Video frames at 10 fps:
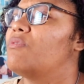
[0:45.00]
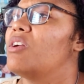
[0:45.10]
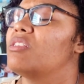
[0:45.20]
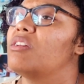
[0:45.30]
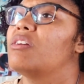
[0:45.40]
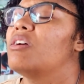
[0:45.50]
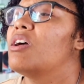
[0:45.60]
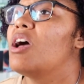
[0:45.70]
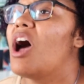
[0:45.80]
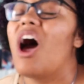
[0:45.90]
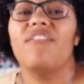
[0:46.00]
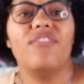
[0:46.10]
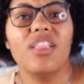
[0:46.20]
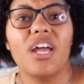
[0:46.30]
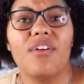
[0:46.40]
react? I
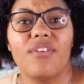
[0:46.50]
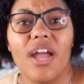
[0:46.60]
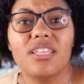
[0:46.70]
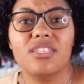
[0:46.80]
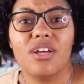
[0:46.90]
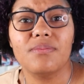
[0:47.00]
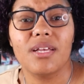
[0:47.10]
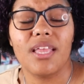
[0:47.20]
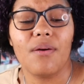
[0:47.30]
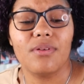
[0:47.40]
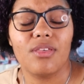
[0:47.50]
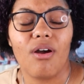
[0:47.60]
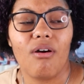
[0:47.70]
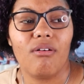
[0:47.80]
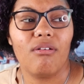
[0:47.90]
feel like I reacted to Upside Down with
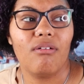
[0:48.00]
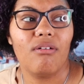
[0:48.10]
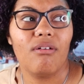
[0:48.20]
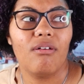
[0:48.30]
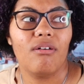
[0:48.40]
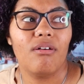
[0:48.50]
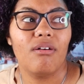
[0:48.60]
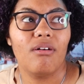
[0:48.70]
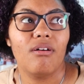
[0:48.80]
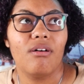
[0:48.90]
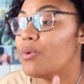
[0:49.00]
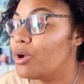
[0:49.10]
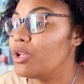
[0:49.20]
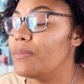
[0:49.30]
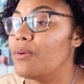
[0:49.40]
y'all.
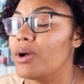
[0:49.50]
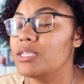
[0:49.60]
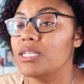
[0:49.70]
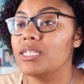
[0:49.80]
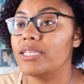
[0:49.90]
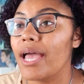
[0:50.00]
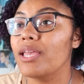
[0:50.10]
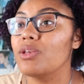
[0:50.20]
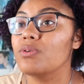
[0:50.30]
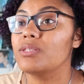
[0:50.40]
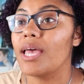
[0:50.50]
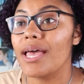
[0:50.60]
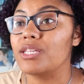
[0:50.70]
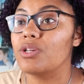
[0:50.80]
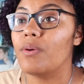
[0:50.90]
We're gonna be watching Daniel's
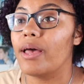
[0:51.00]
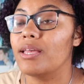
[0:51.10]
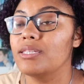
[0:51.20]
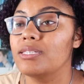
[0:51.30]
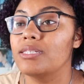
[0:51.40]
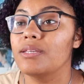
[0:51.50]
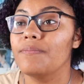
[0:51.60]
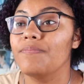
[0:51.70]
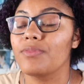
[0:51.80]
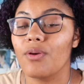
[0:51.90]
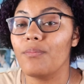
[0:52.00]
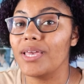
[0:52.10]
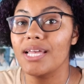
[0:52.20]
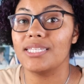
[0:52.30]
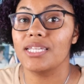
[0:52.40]
SOS
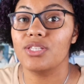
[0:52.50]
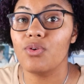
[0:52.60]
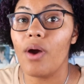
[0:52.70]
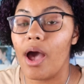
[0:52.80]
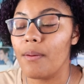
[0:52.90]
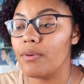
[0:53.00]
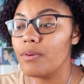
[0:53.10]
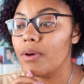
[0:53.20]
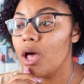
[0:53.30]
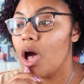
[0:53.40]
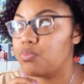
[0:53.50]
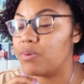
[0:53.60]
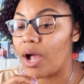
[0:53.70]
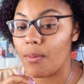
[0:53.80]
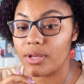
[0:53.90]
because his new album,
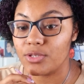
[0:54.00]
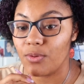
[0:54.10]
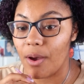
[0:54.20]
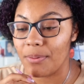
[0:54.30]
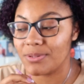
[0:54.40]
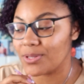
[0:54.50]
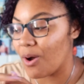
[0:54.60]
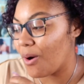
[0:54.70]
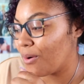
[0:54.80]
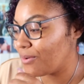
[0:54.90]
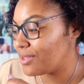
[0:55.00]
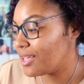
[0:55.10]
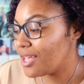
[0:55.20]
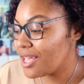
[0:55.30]
forgot what his new album is called.